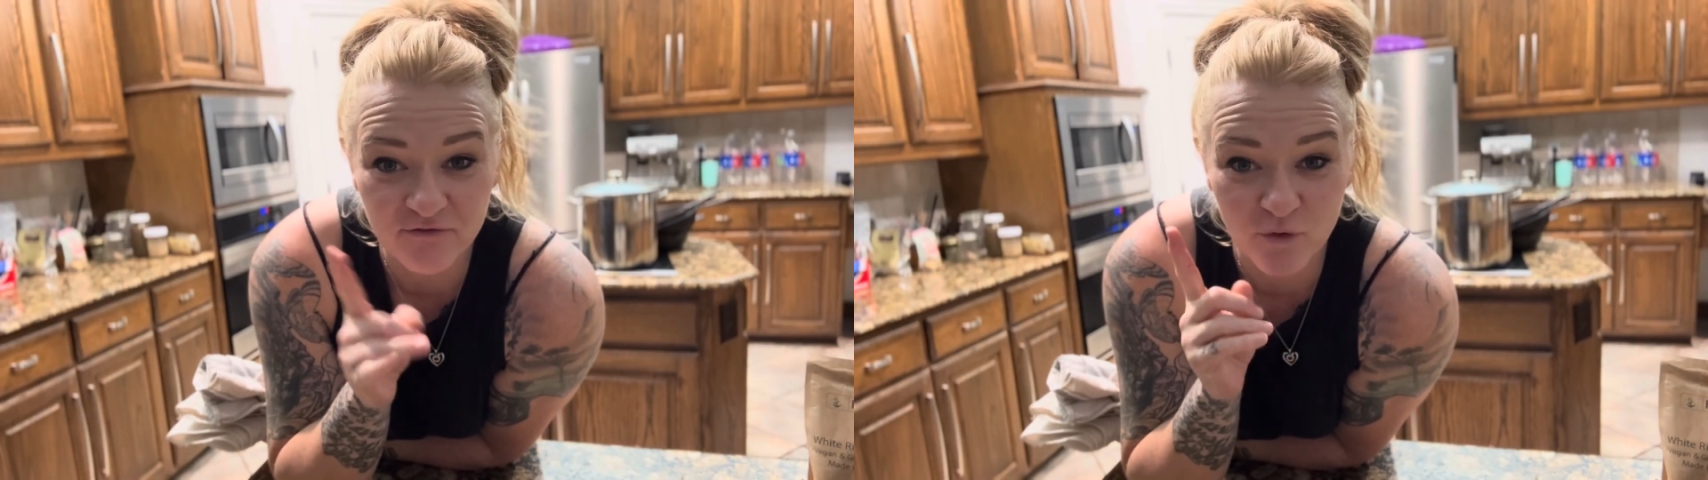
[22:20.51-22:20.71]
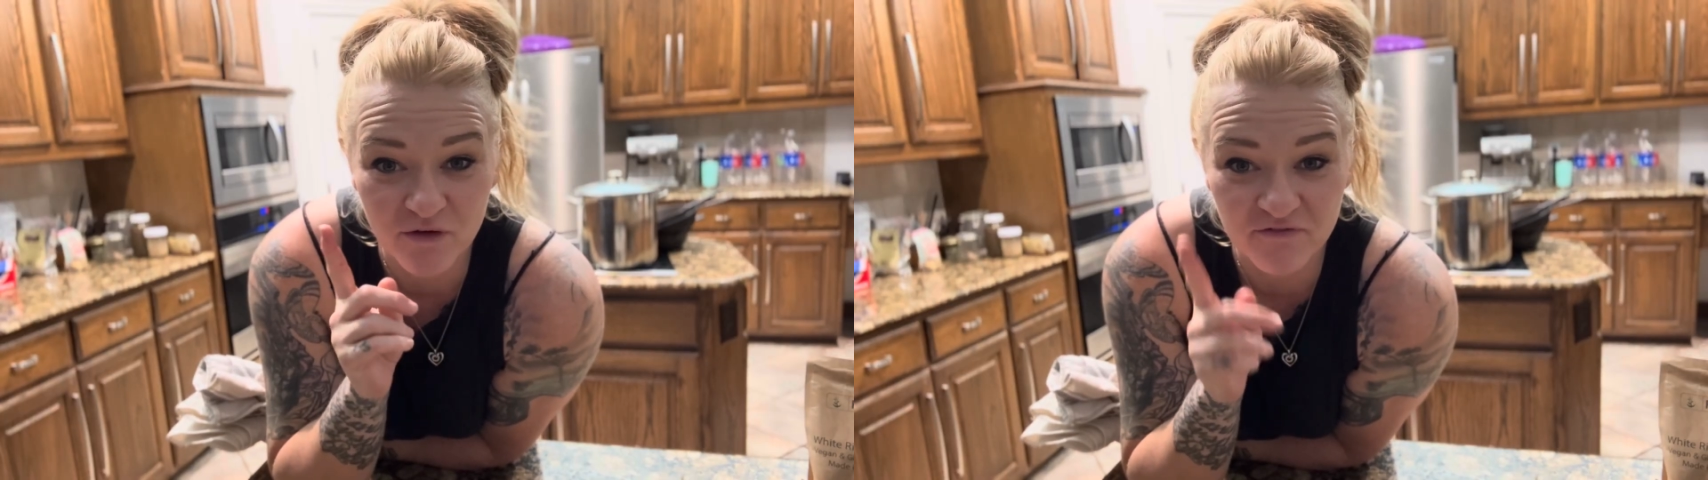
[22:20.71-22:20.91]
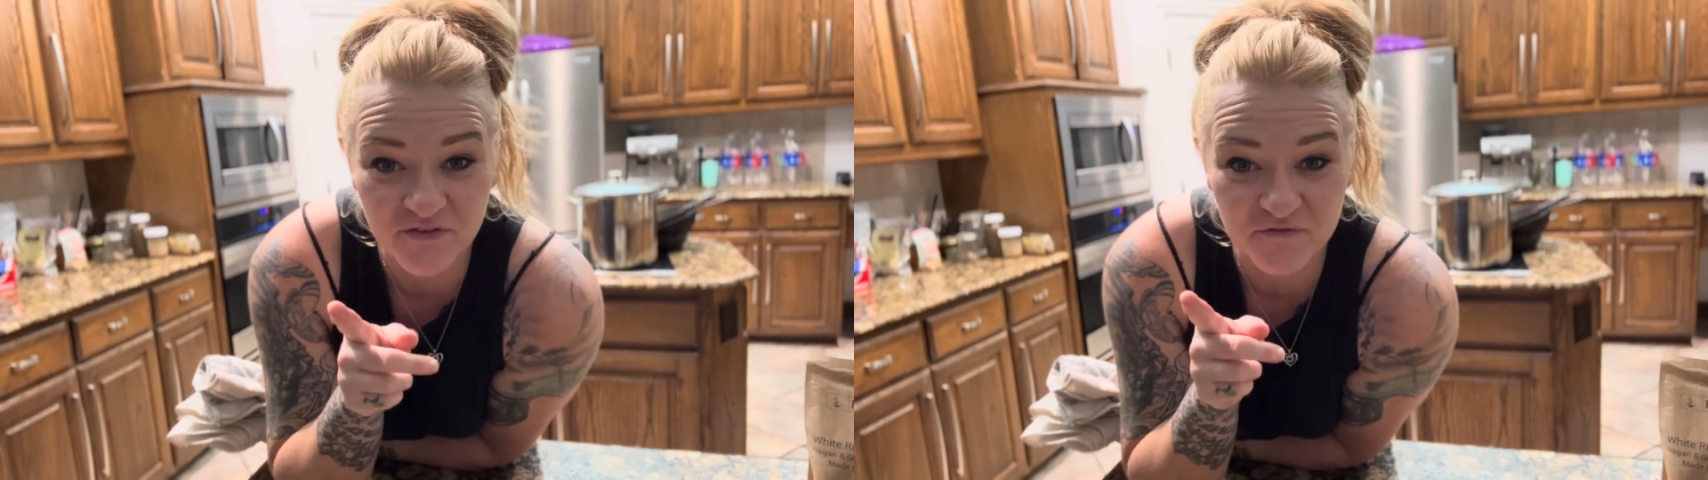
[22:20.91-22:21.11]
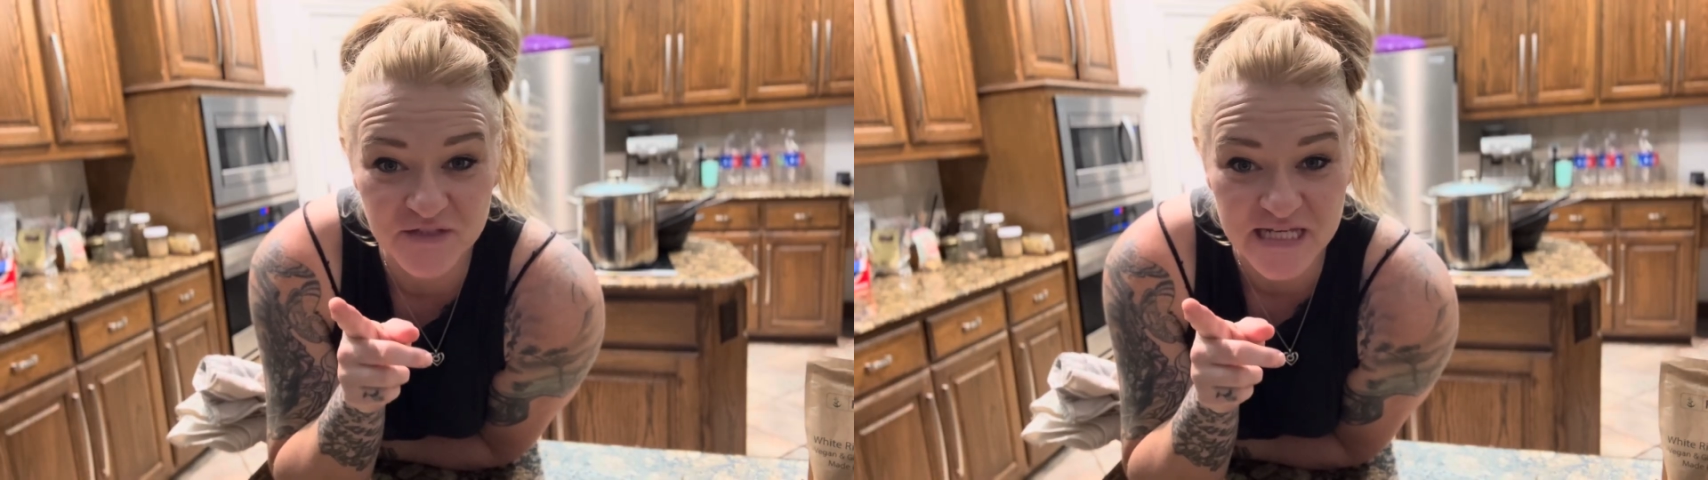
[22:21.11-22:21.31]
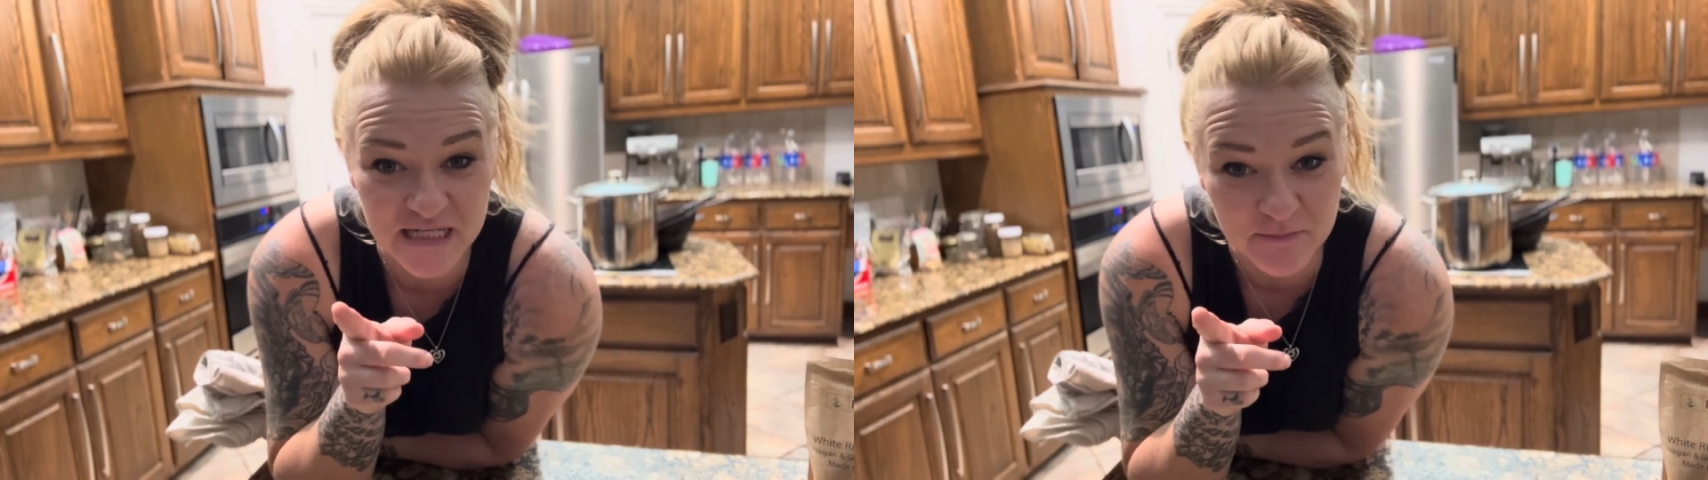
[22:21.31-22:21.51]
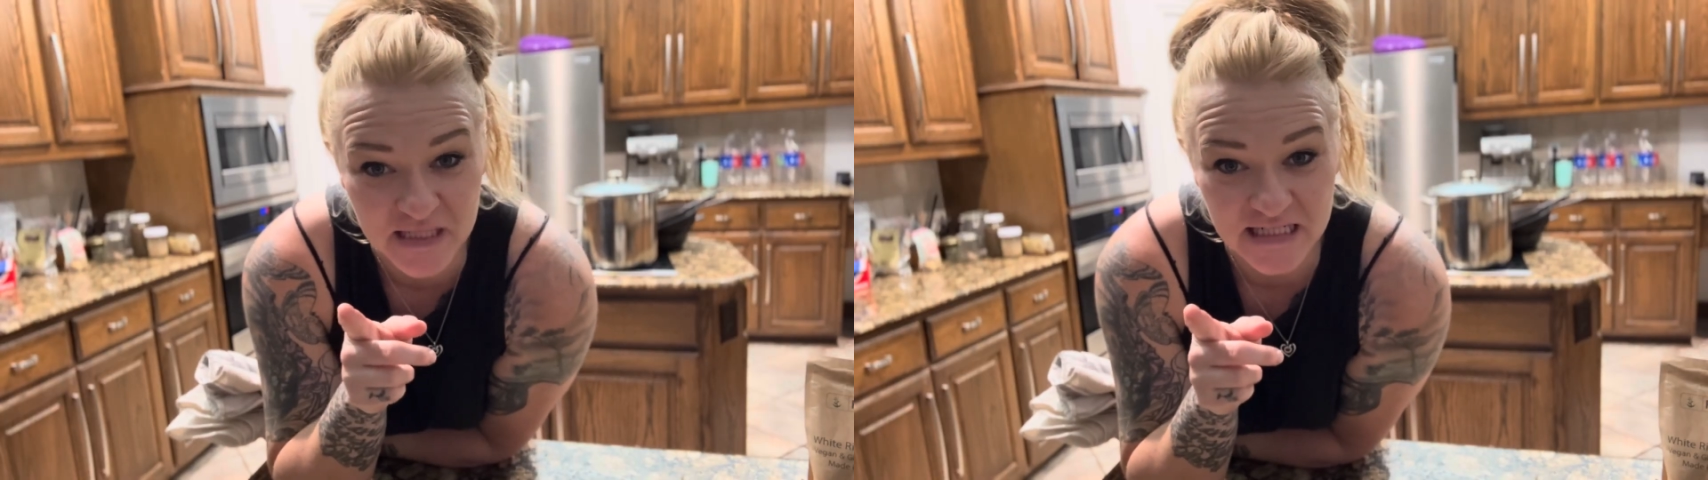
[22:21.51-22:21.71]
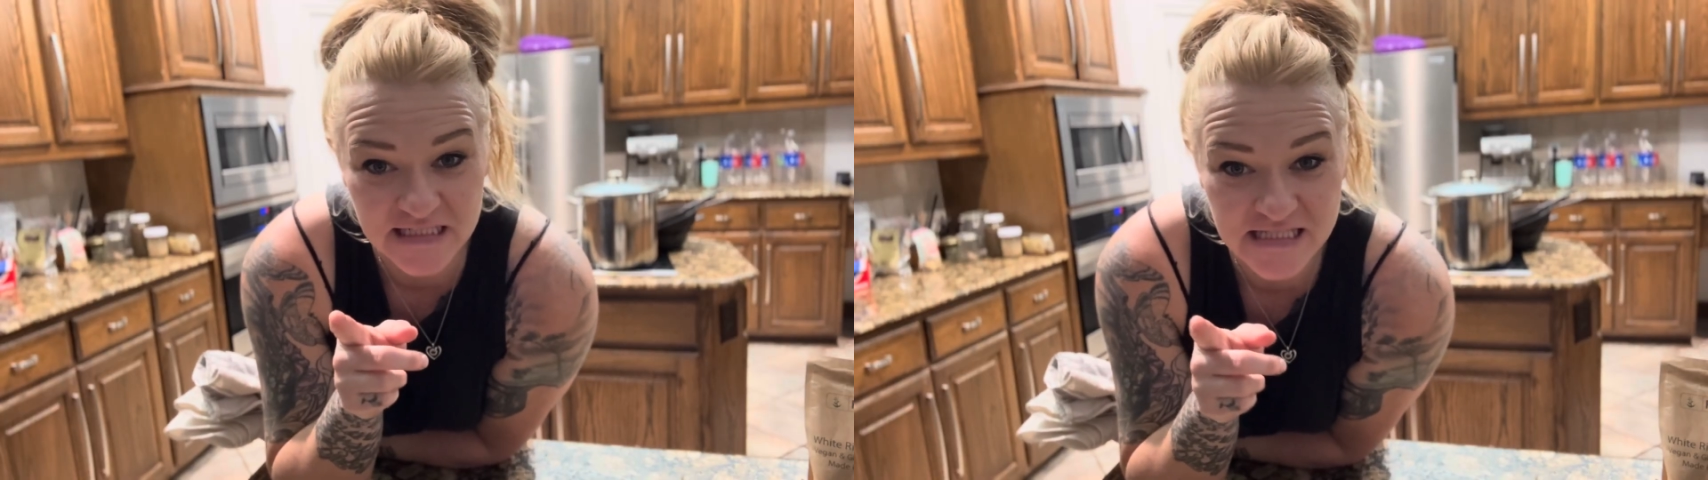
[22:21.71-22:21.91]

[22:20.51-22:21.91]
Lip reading: for 15 minutes.